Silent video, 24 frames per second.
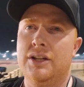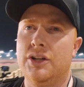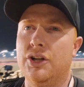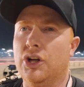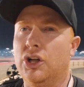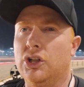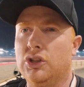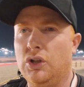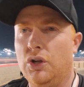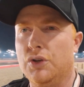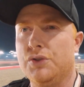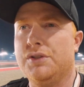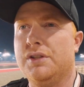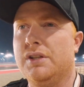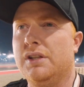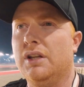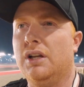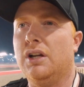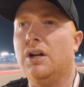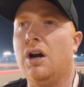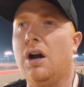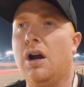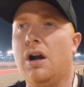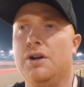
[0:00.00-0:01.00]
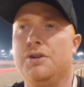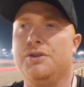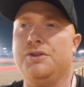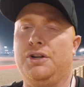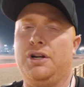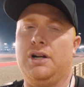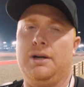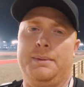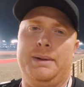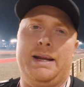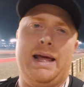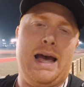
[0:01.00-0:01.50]
You're close to the cars, they're
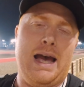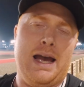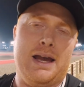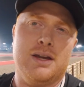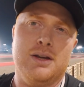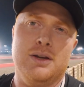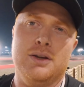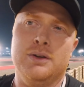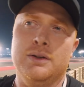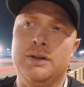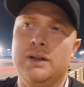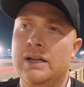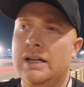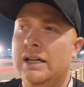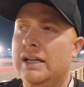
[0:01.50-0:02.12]
coming at you.